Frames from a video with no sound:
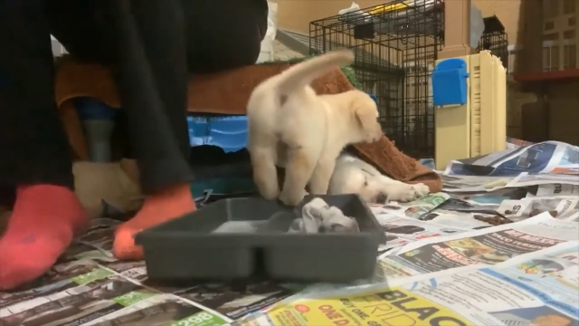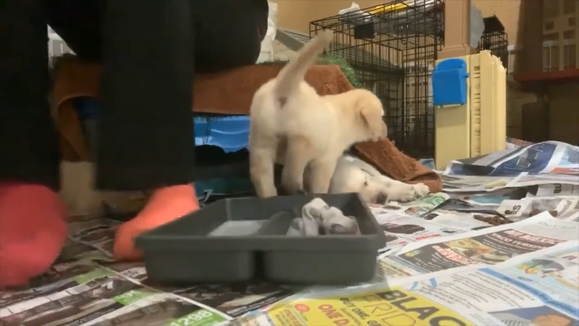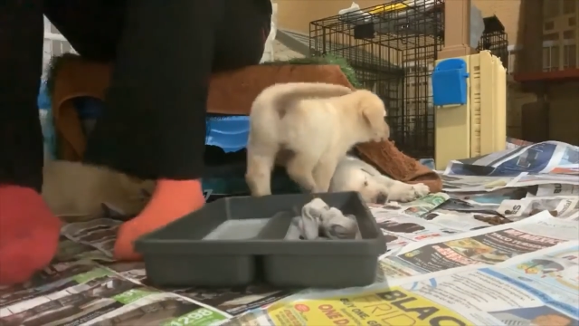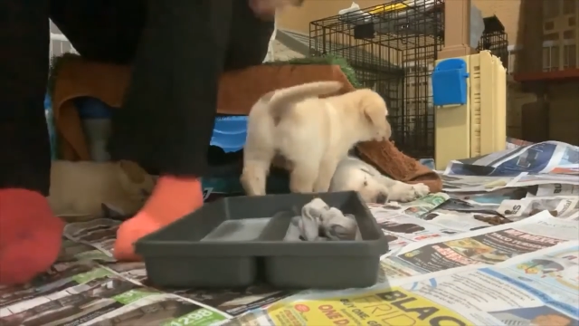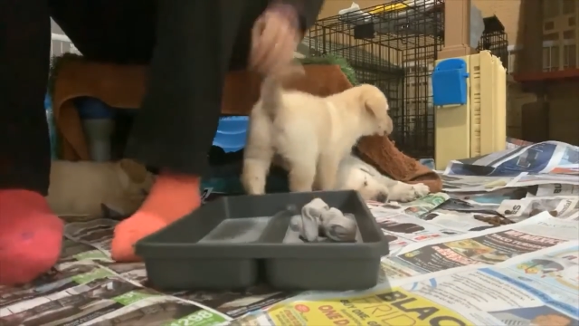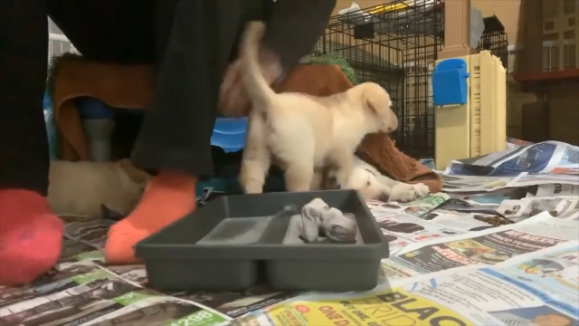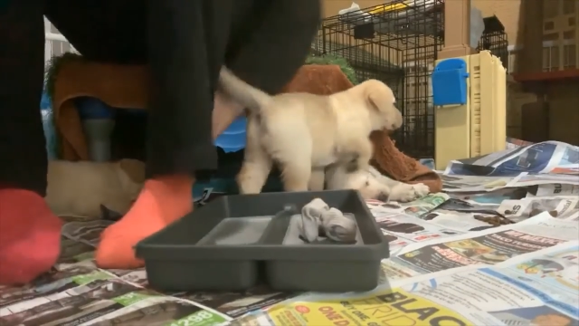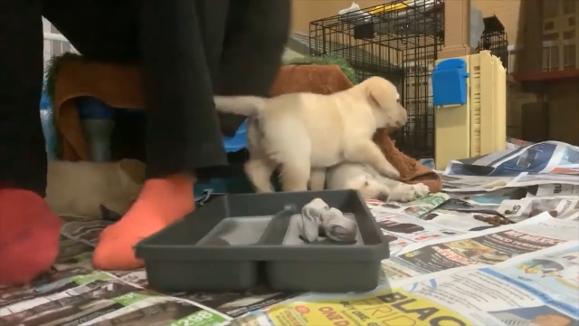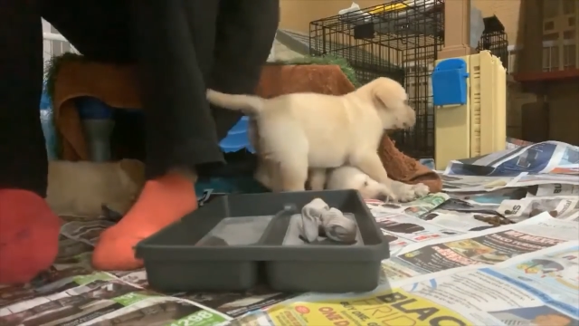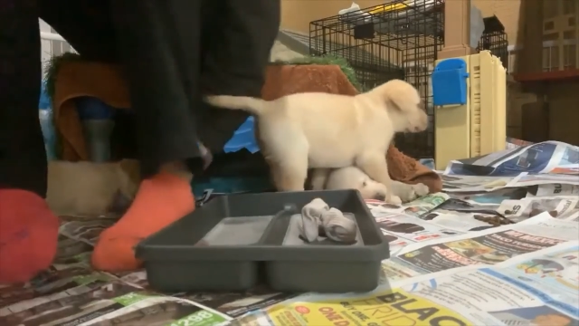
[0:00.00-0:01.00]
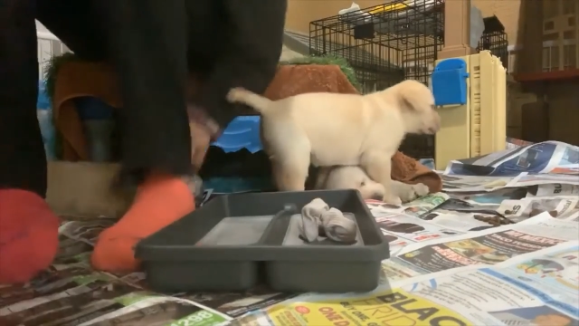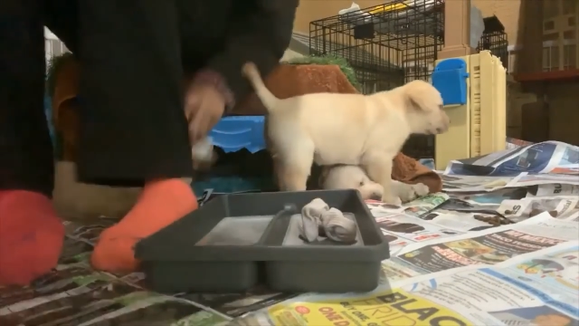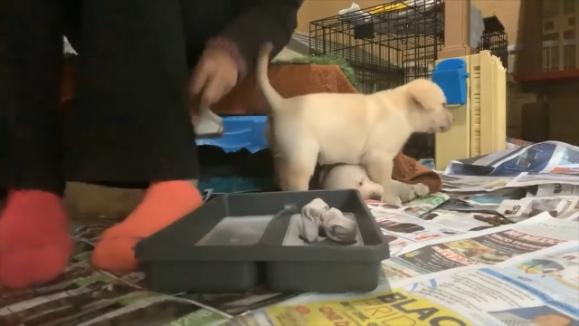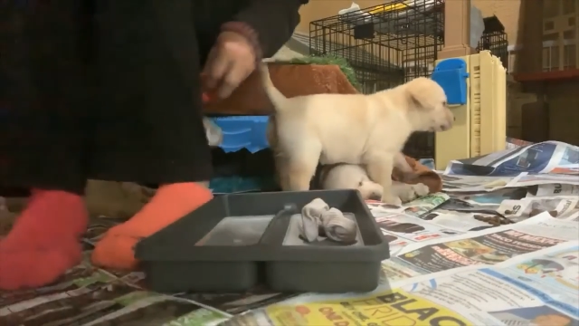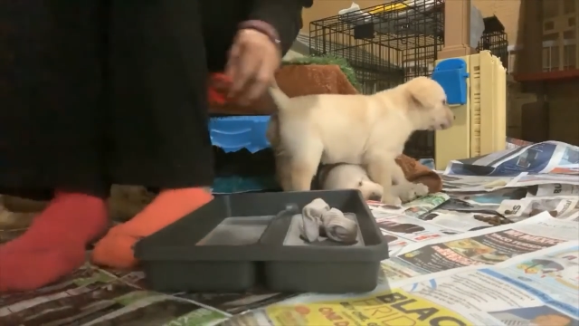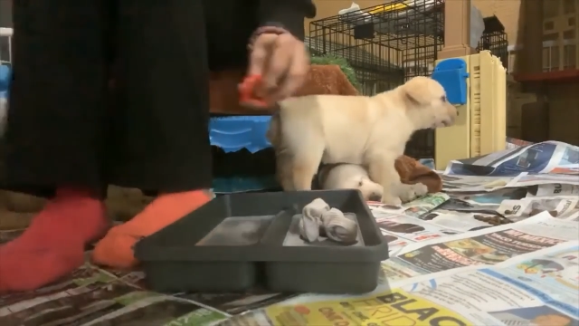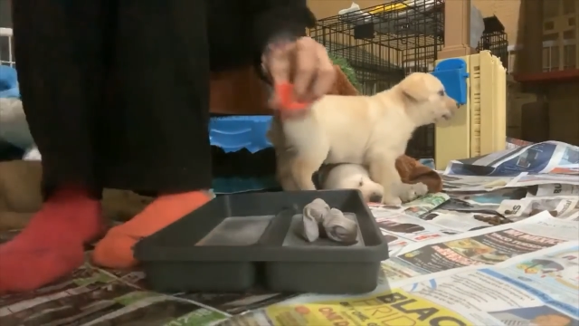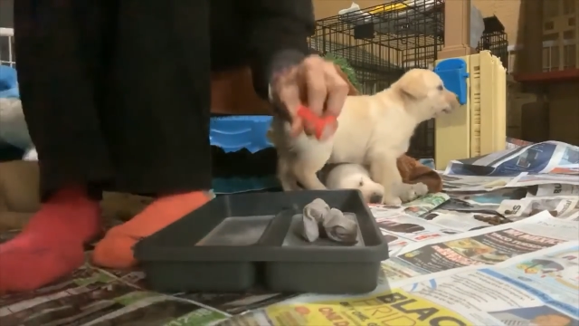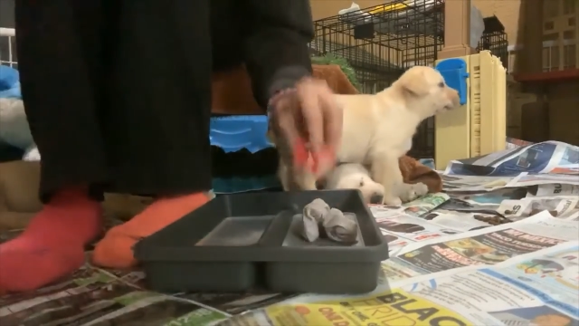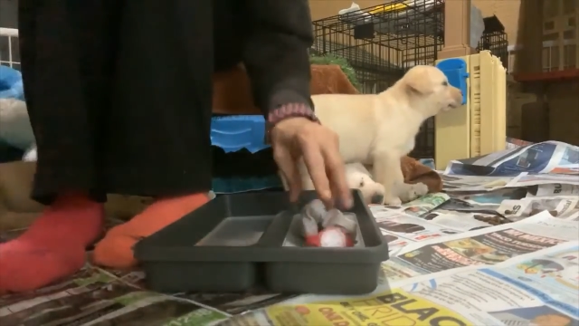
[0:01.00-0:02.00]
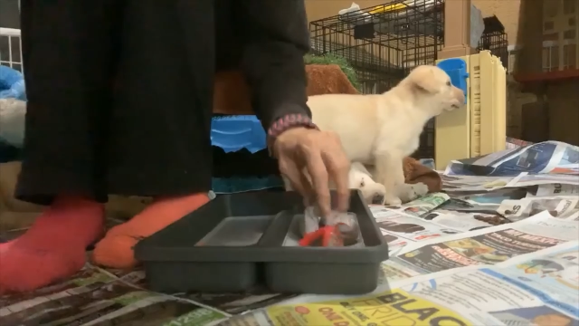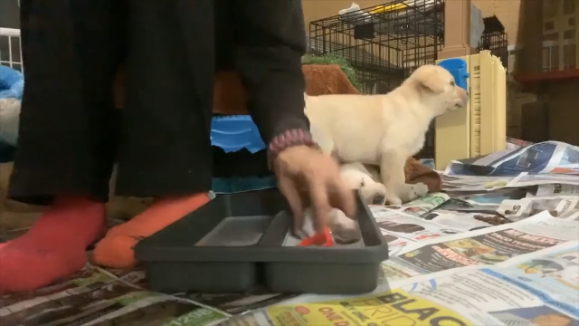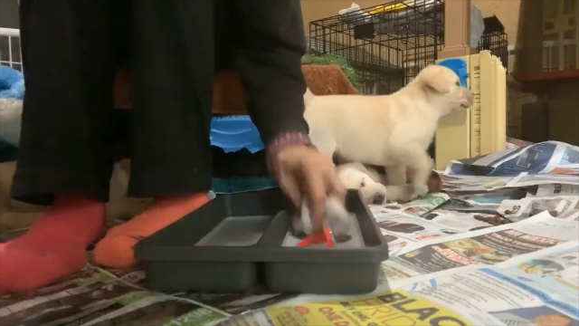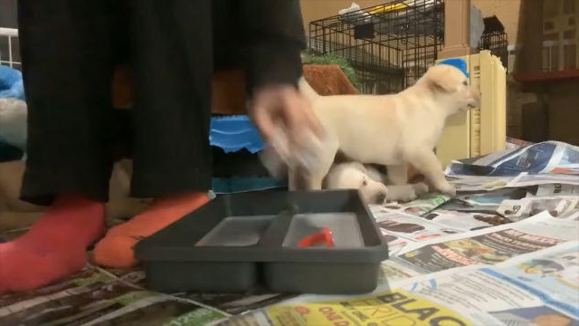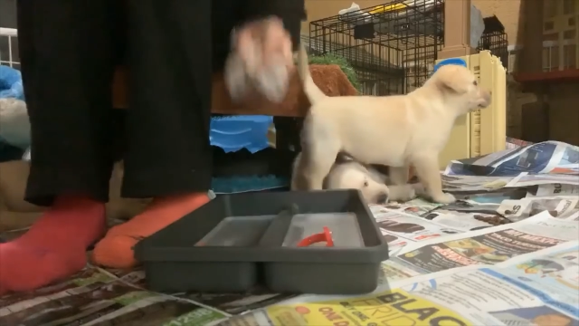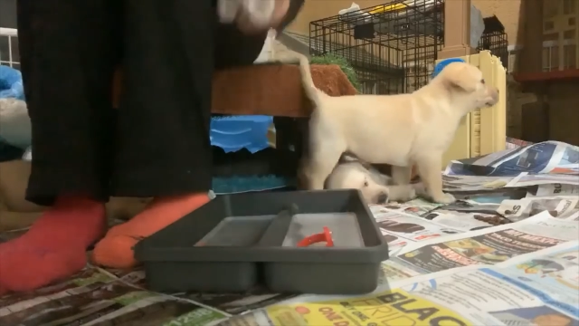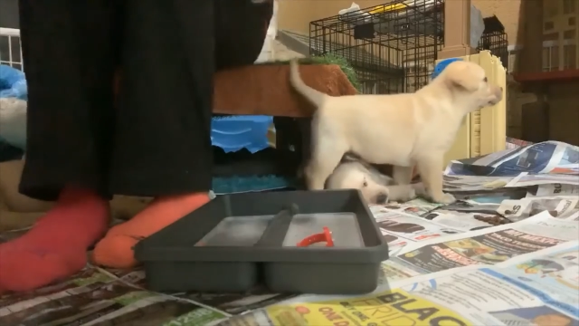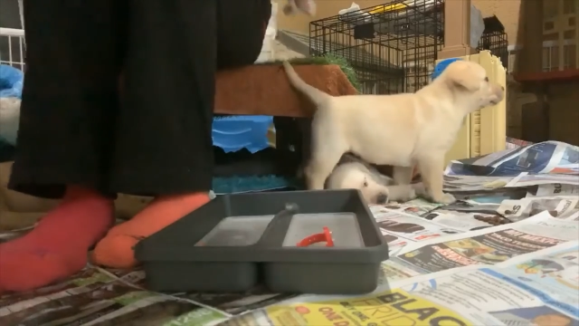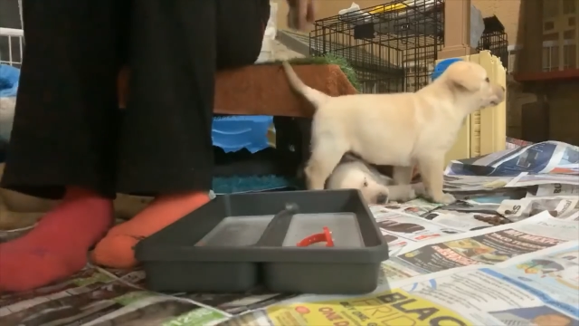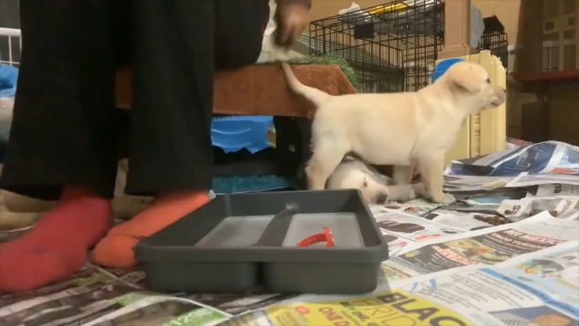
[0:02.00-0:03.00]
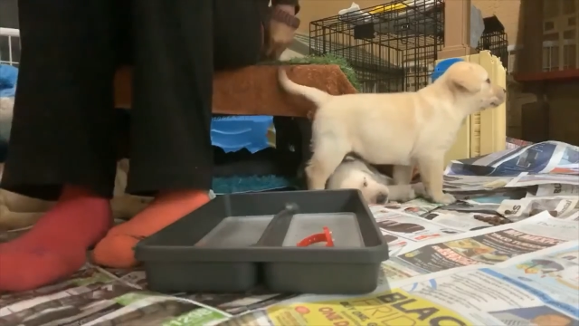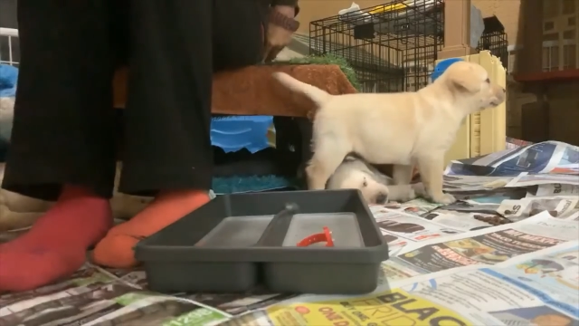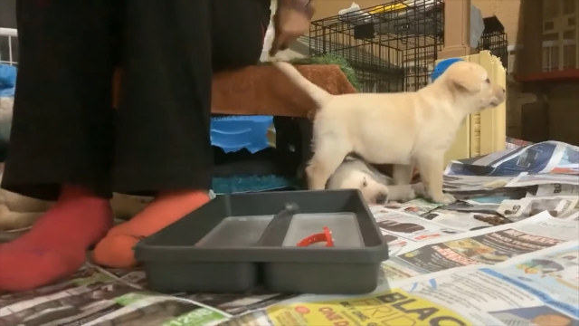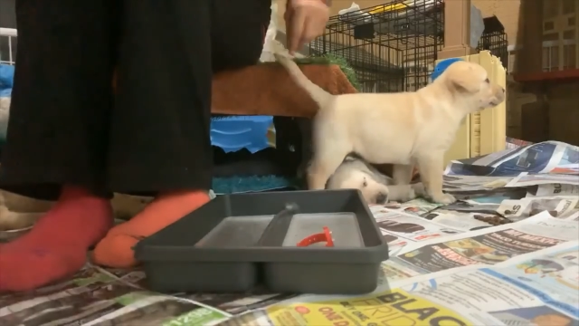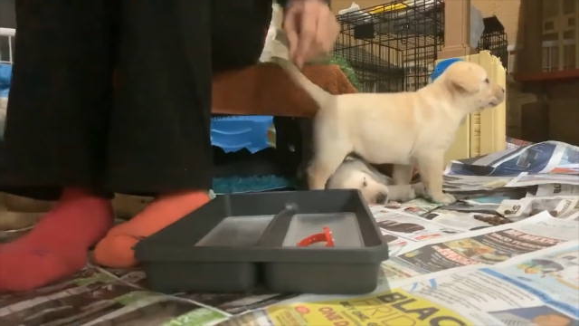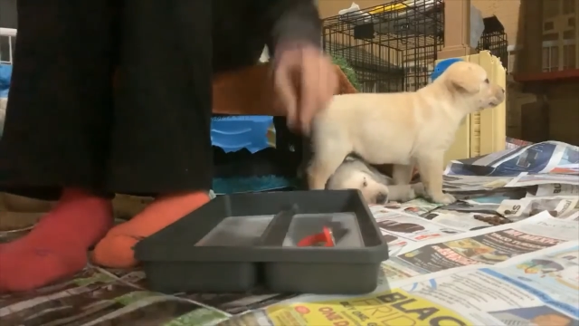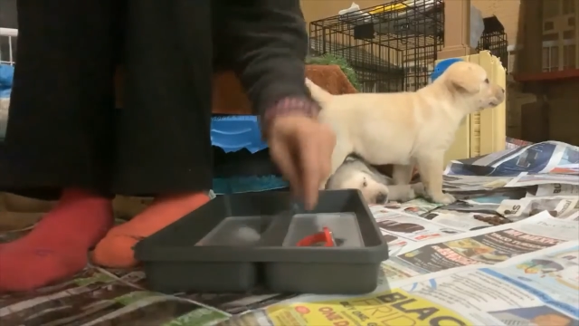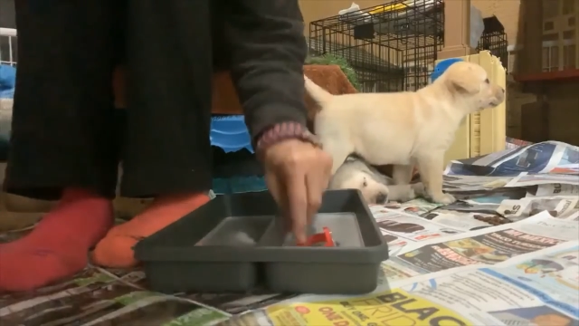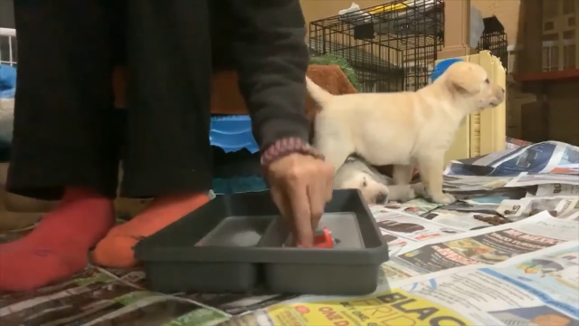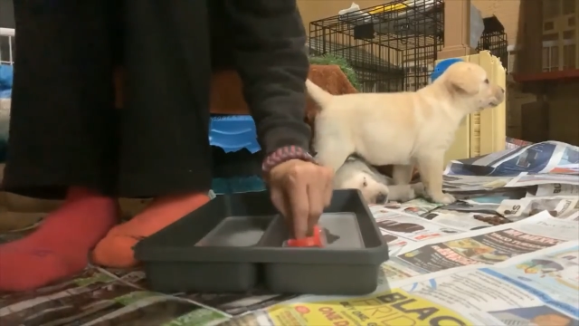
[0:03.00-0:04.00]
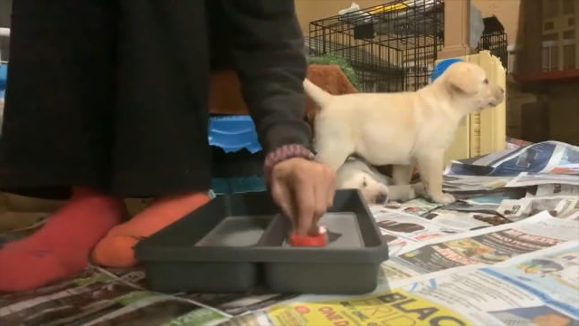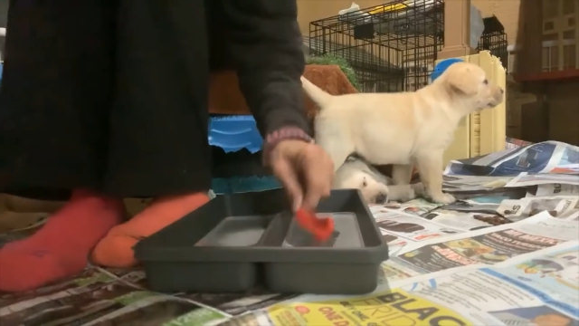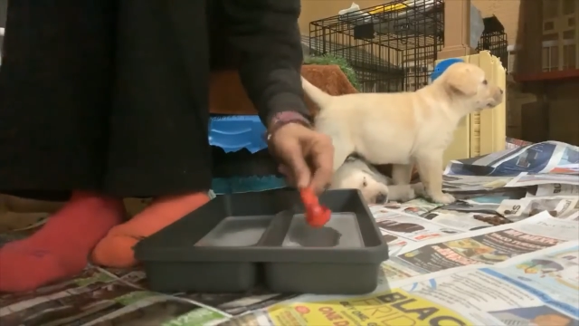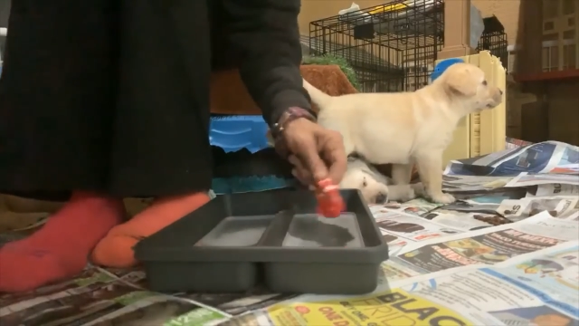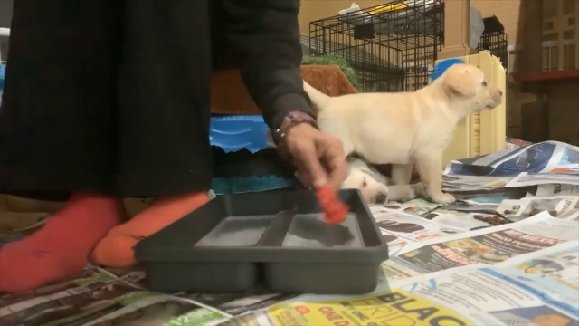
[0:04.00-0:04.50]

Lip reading: Nobody's mouth can be seen.